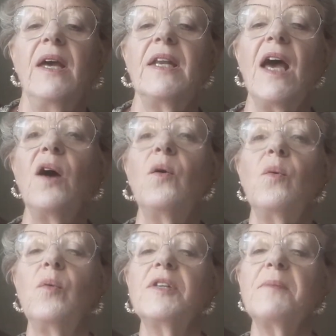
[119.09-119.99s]
Now,
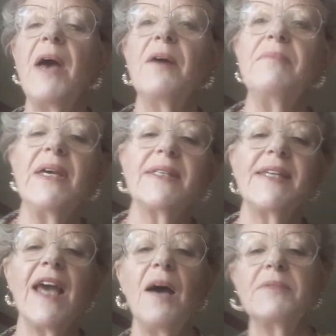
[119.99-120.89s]
what about
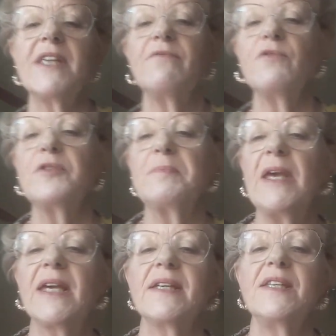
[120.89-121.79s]
mixing up several
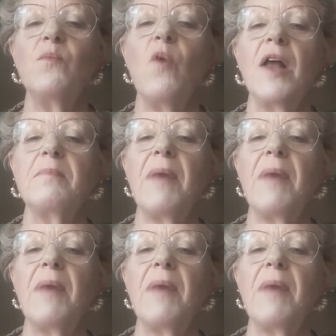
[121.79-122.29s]
speakers in one